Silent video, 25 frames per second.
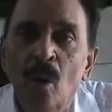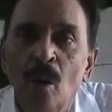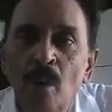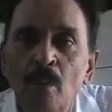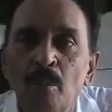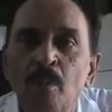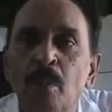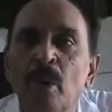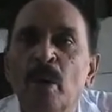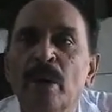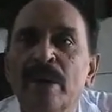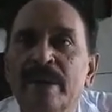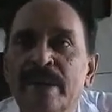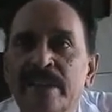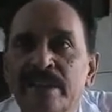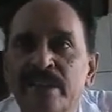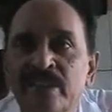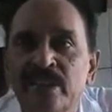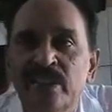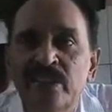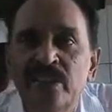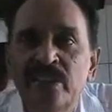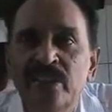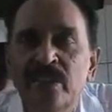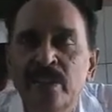wrong
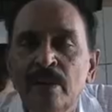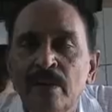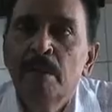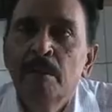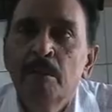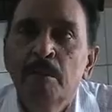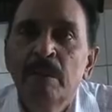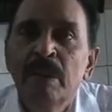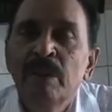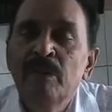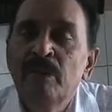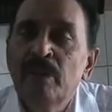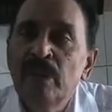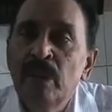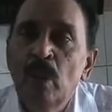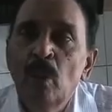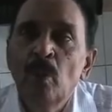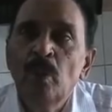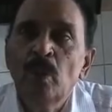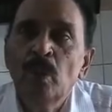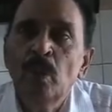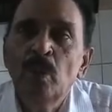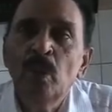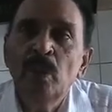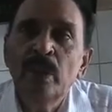practices, but
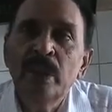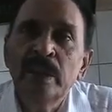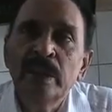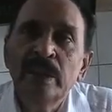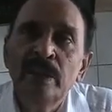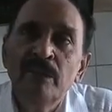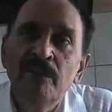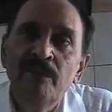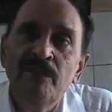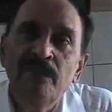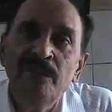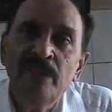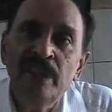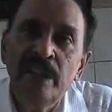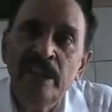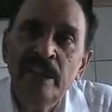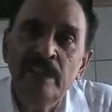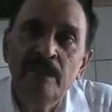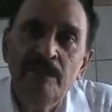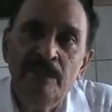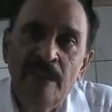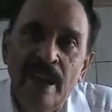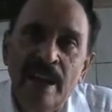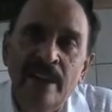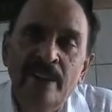without knowing the
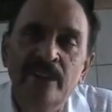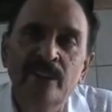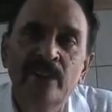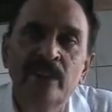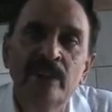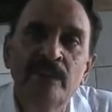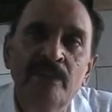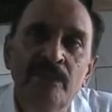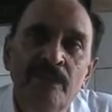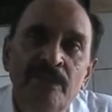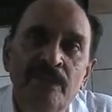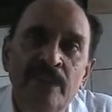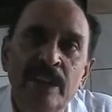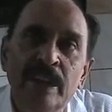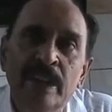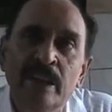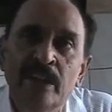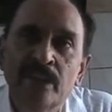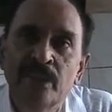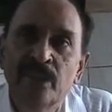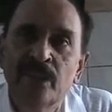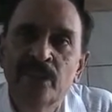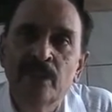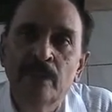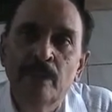facts and
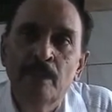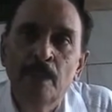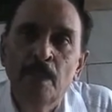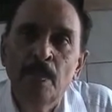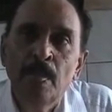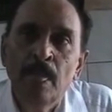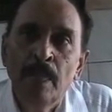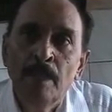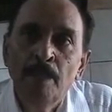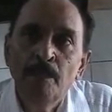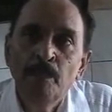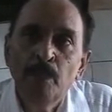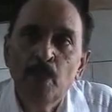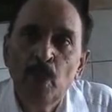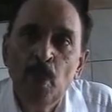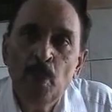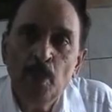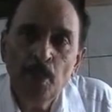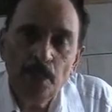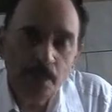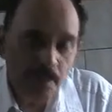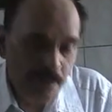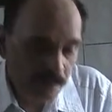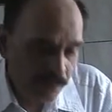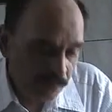figures.
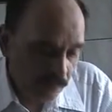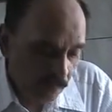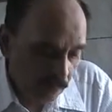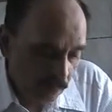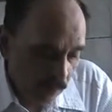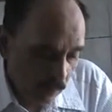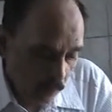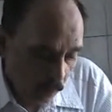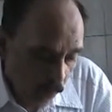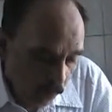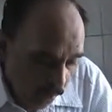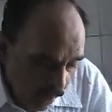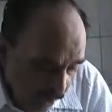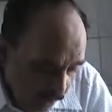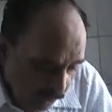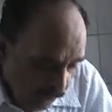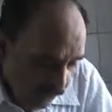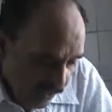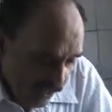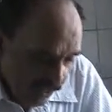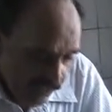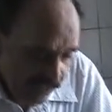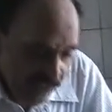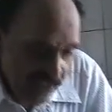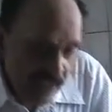So,
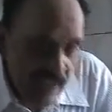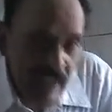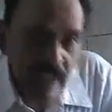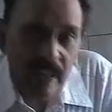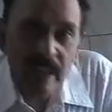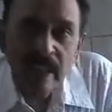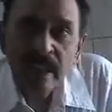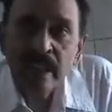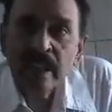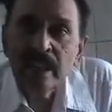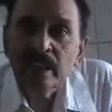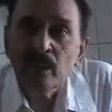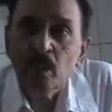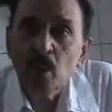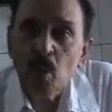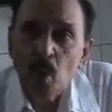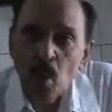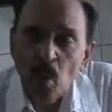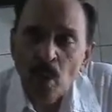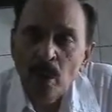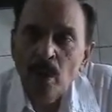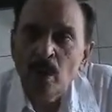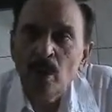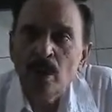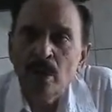what we say,
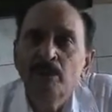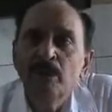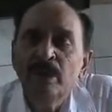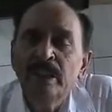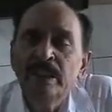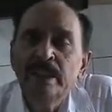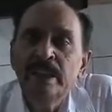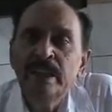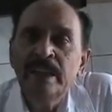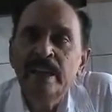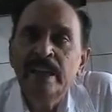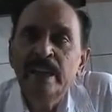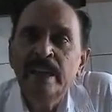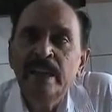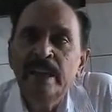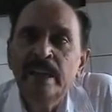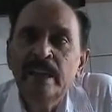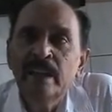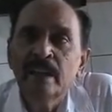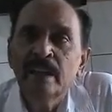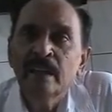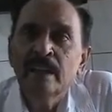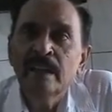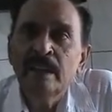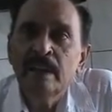cook with
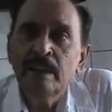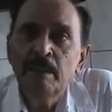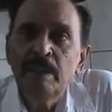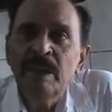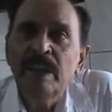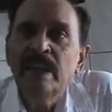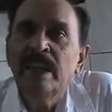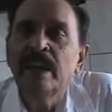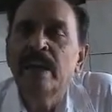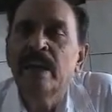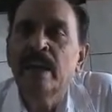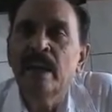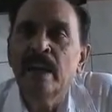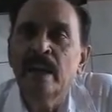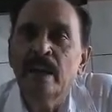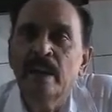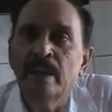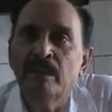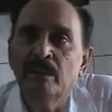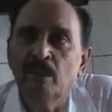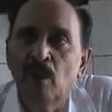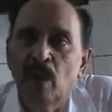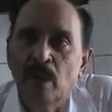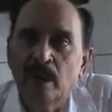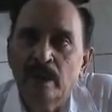the limited
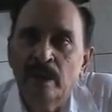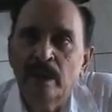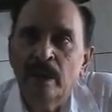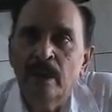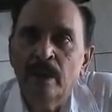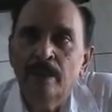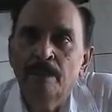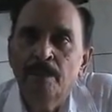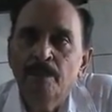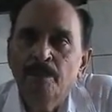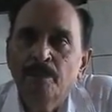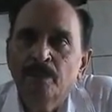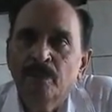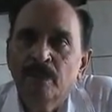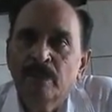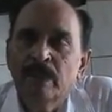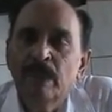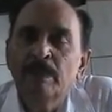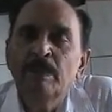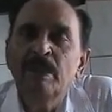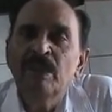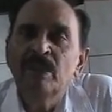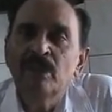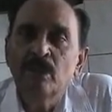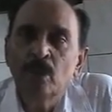water.
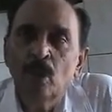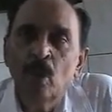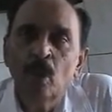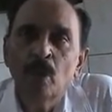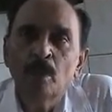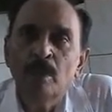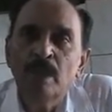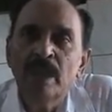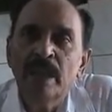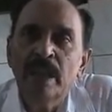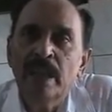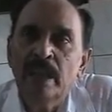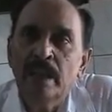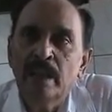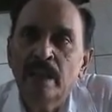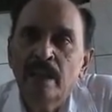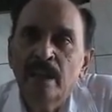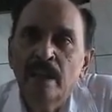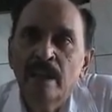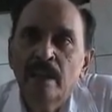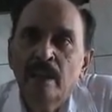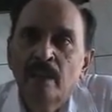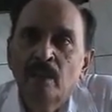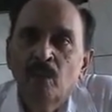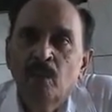That means
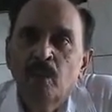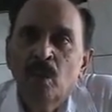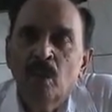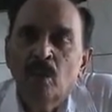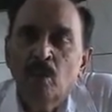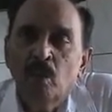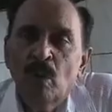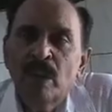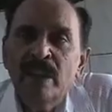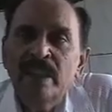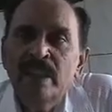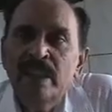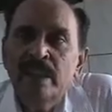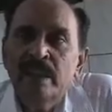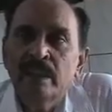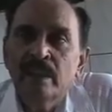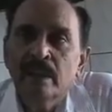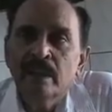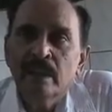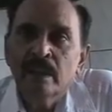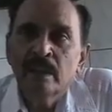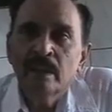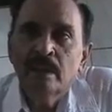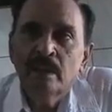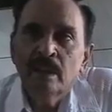normally for
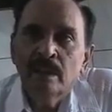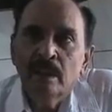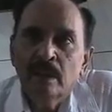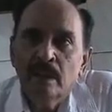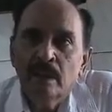1